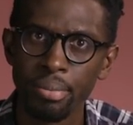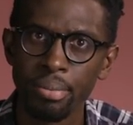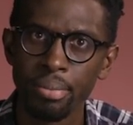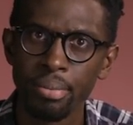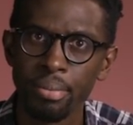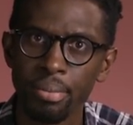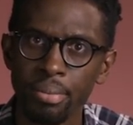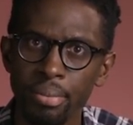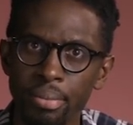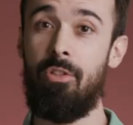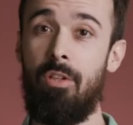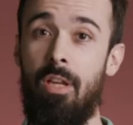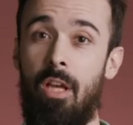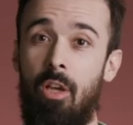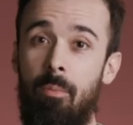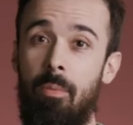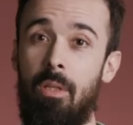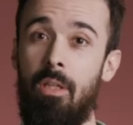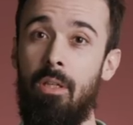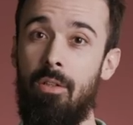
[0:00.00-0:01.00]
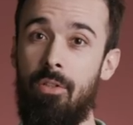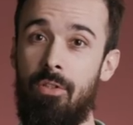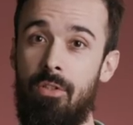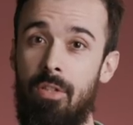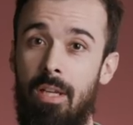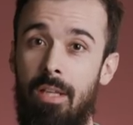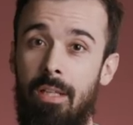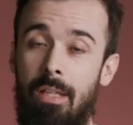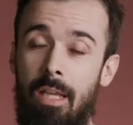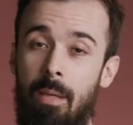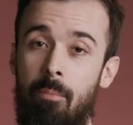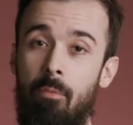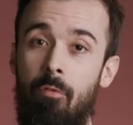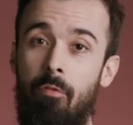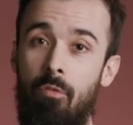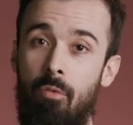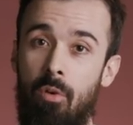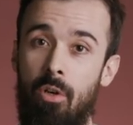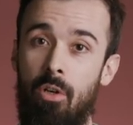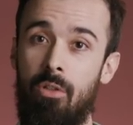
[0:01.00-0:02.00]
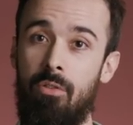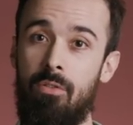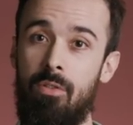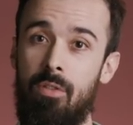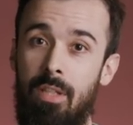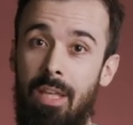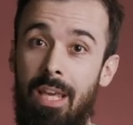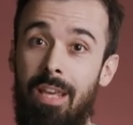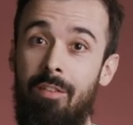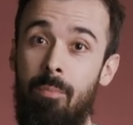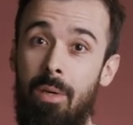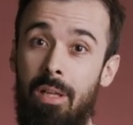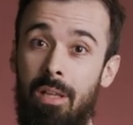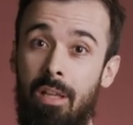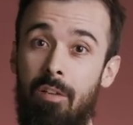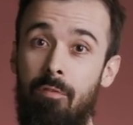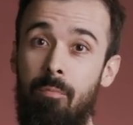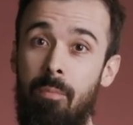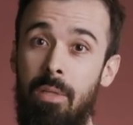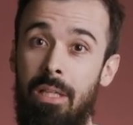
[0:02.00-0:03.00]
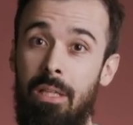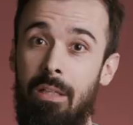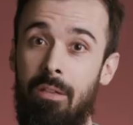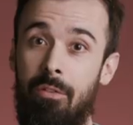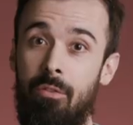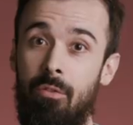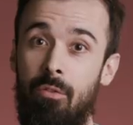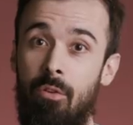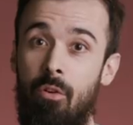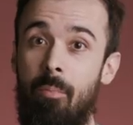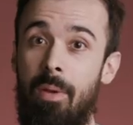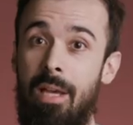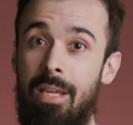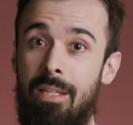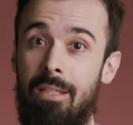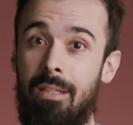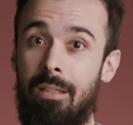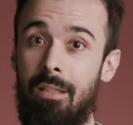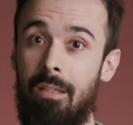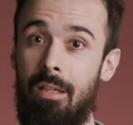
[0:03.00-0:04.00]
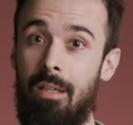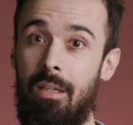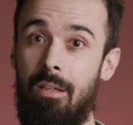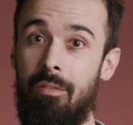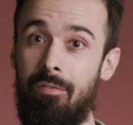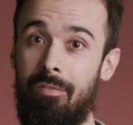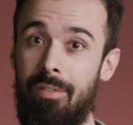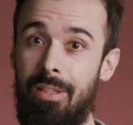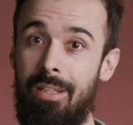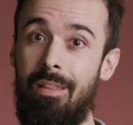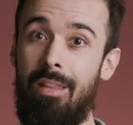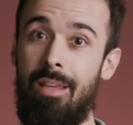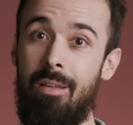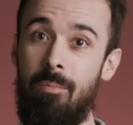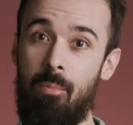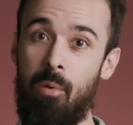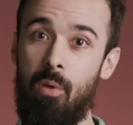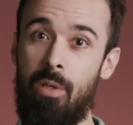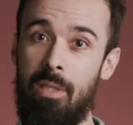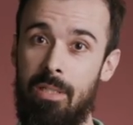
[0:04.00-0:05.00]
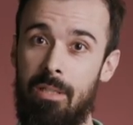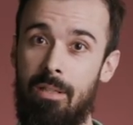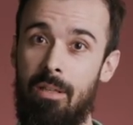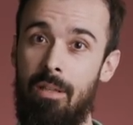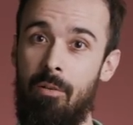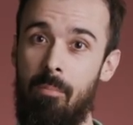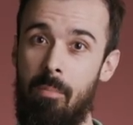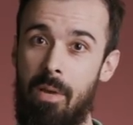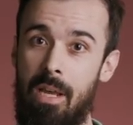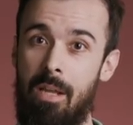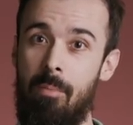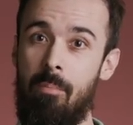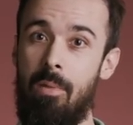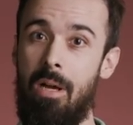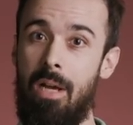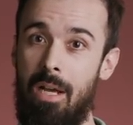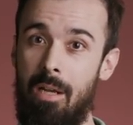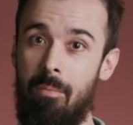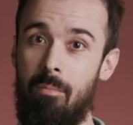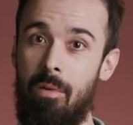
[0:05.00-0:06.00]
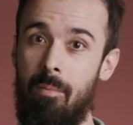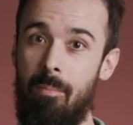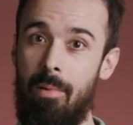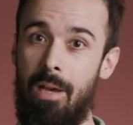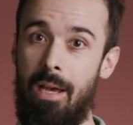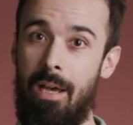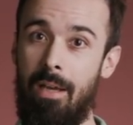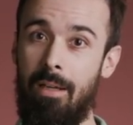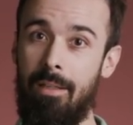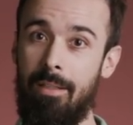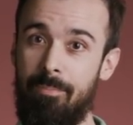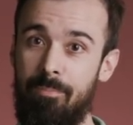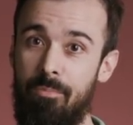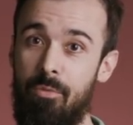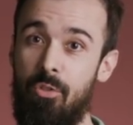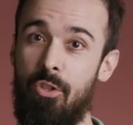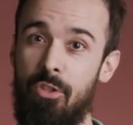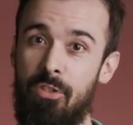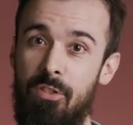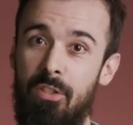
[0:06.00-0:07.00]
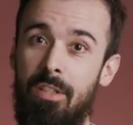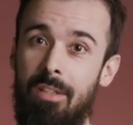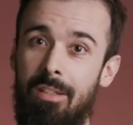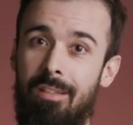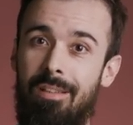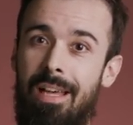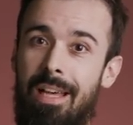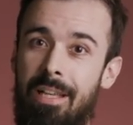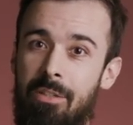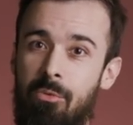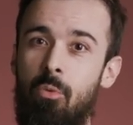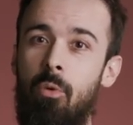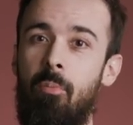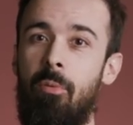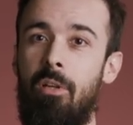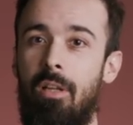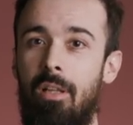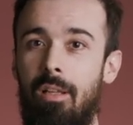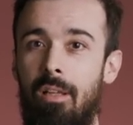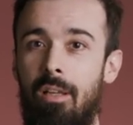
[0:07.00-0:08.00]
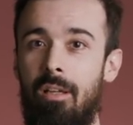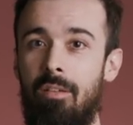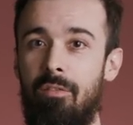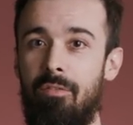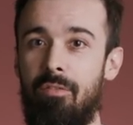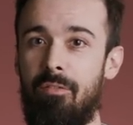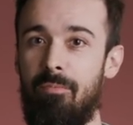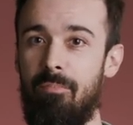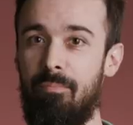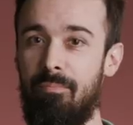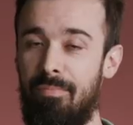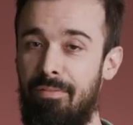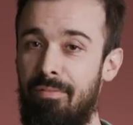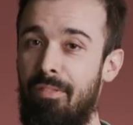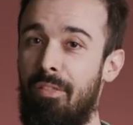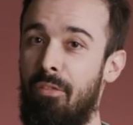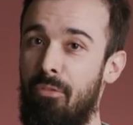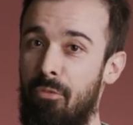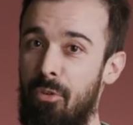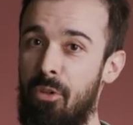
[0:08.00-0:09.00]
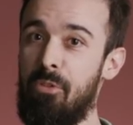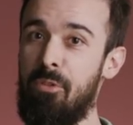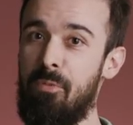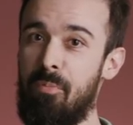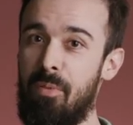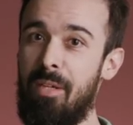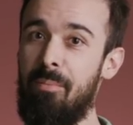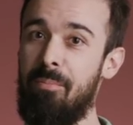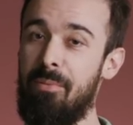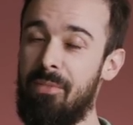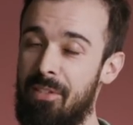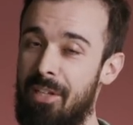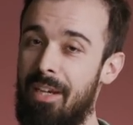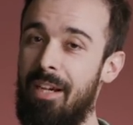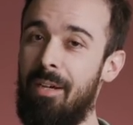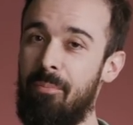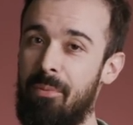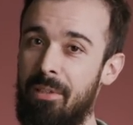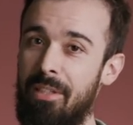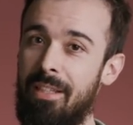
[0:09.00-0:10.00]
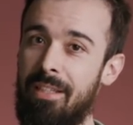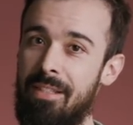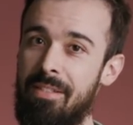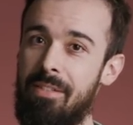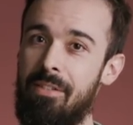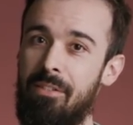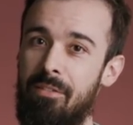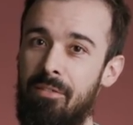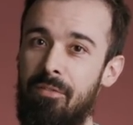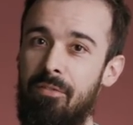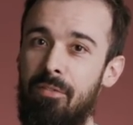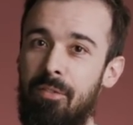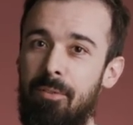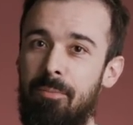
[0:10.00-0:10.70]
My instructor helped me understand Game of Thrones, gave my life meaning through romantic love, and then boinked another man behind my back, just like the last woman I loved. Thrones Prep is comprehensive.